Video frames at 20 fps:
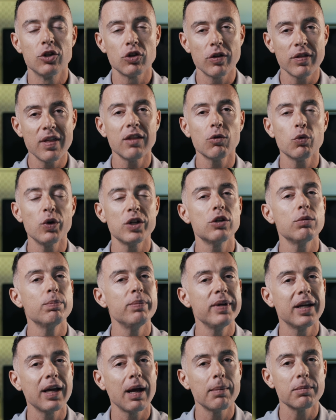So then the question
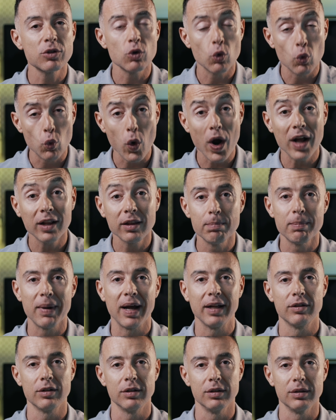becomes, what
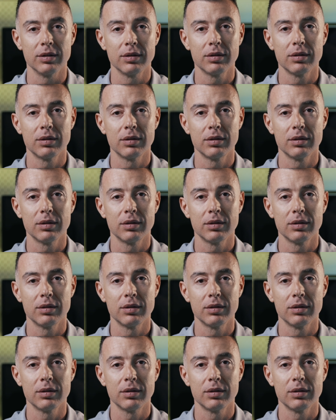matters?